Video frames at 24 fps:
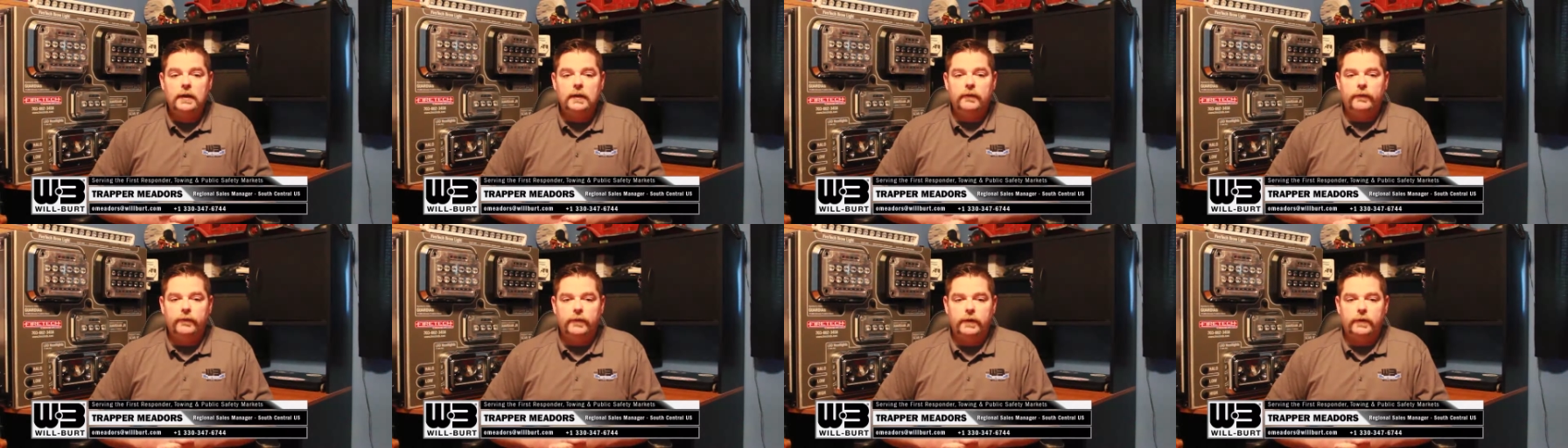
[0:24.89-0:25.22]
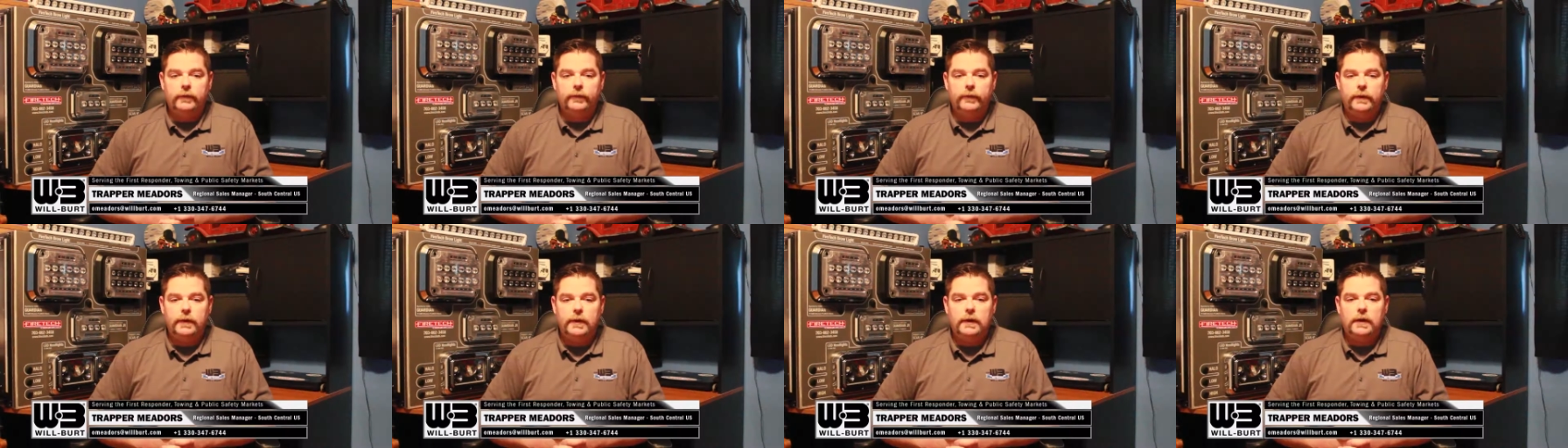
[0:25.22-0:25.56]
Feel
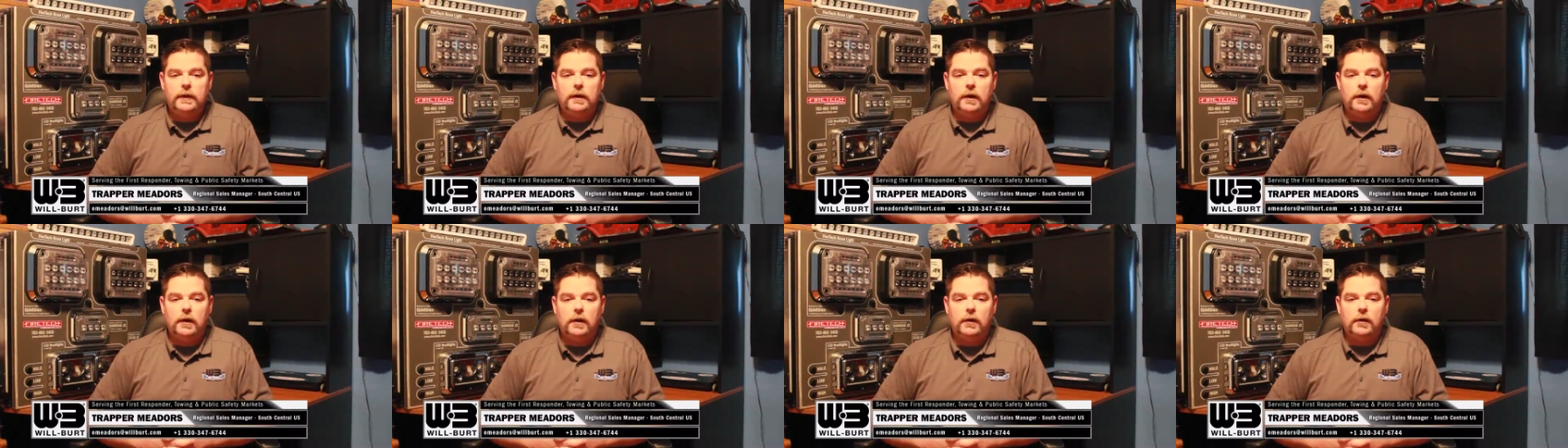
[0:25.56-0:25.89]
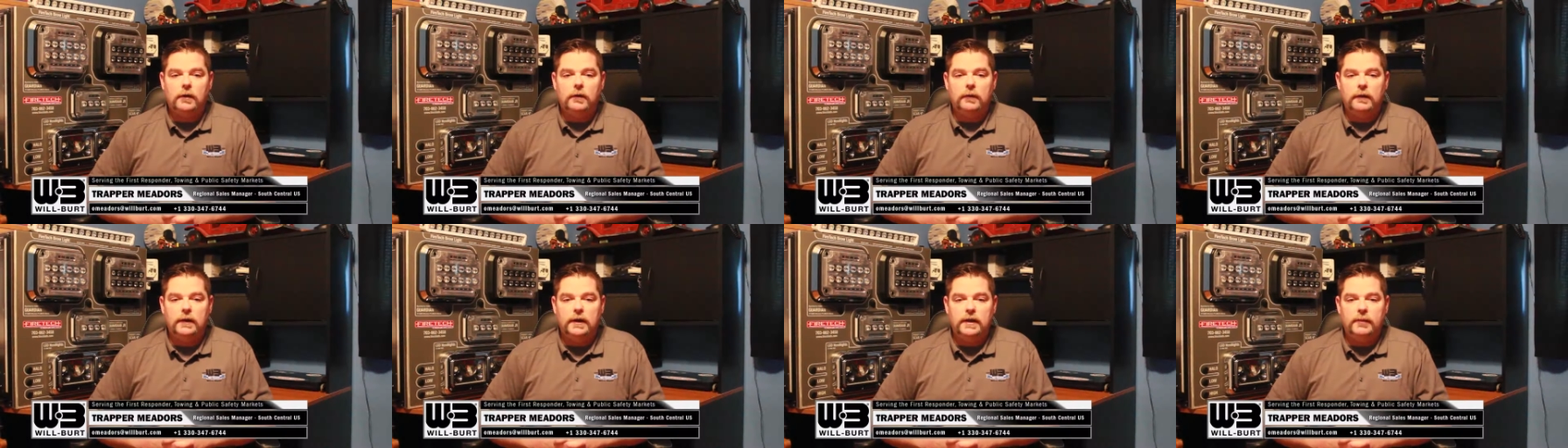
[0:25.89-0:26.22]
free to call
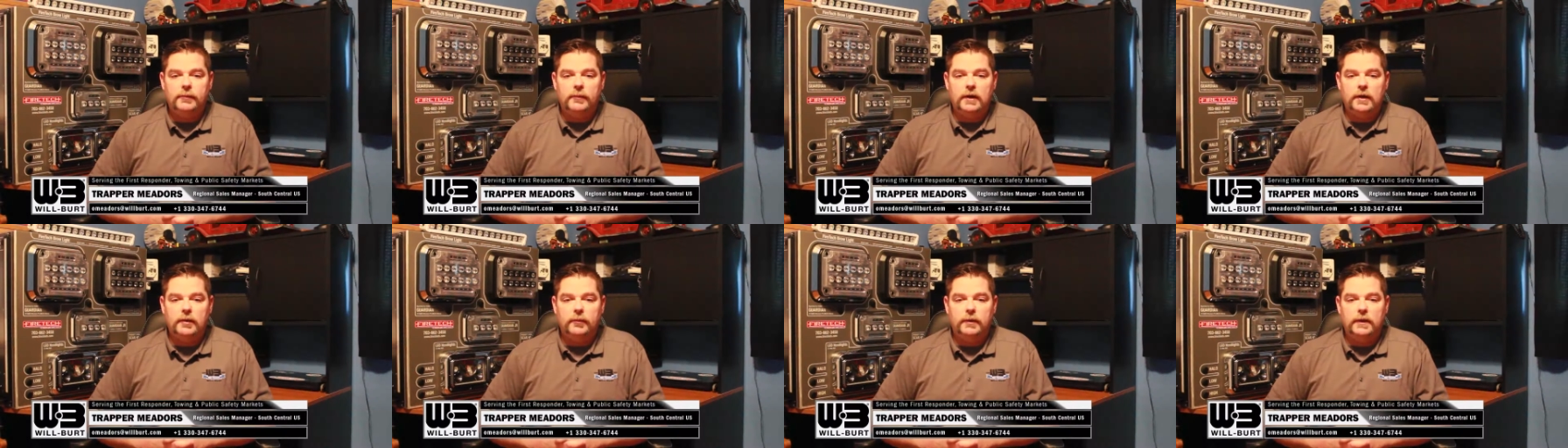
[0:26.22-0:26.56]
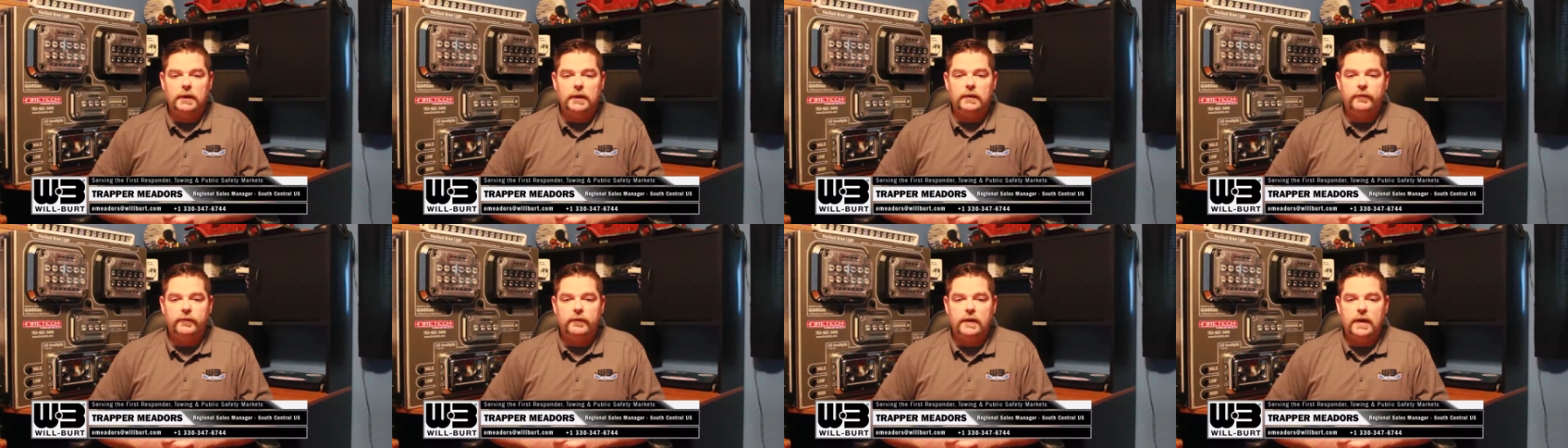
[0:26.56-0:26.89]
or email
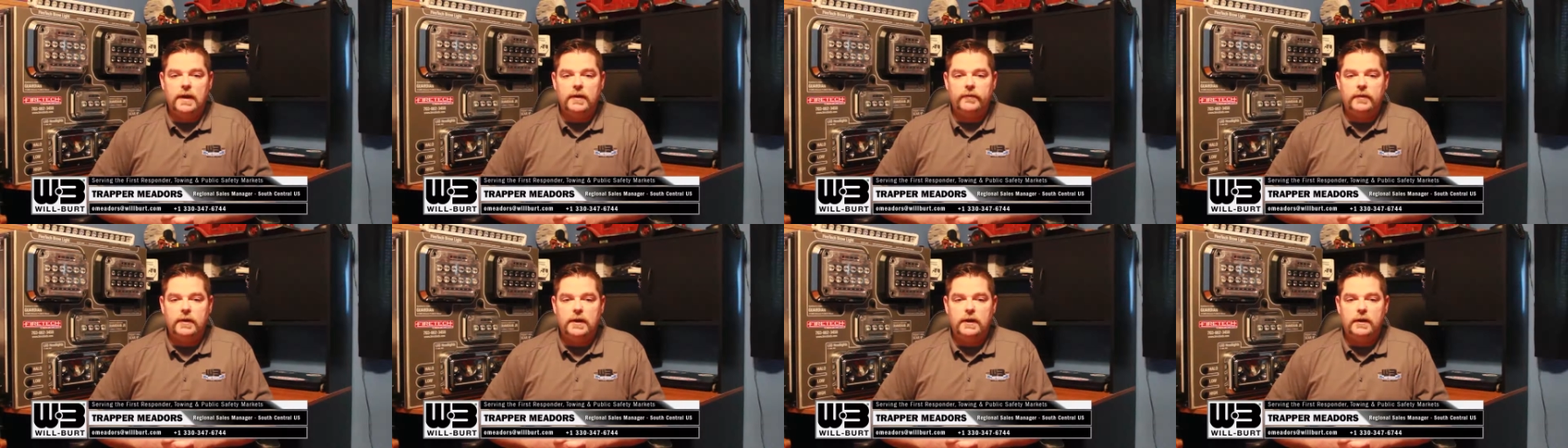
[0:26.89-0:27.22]
me if you have any